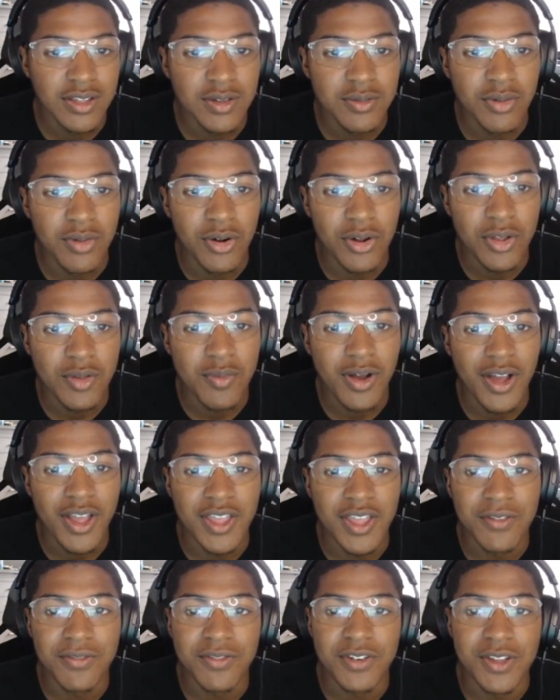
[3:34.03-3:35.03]
Pokemon
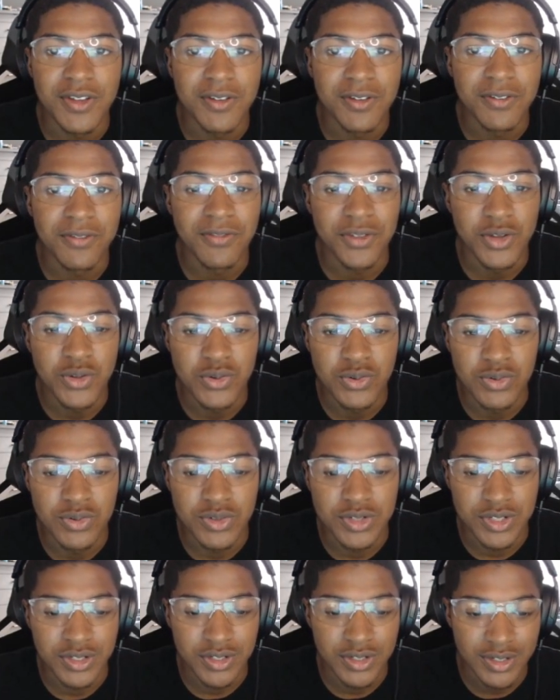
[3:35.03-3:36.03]
Infinite
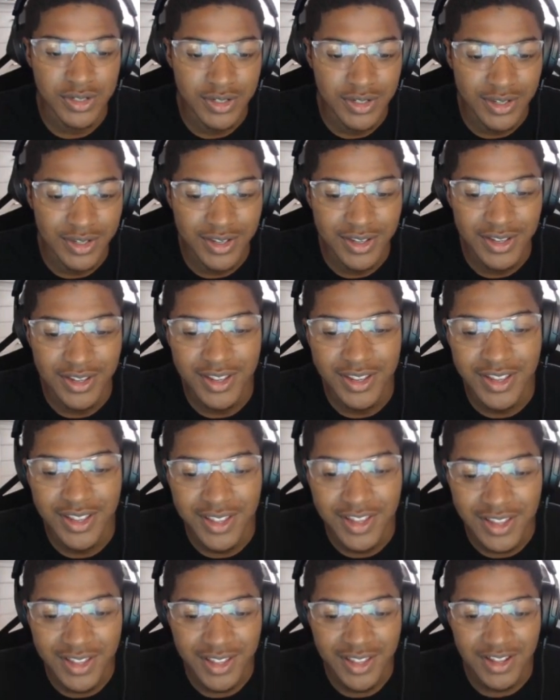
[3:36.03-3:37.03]
Fusion.
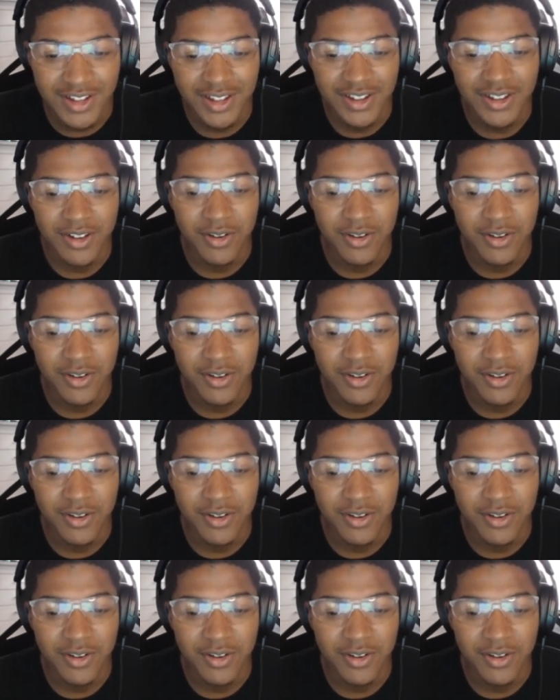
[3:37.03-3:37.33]
Uh,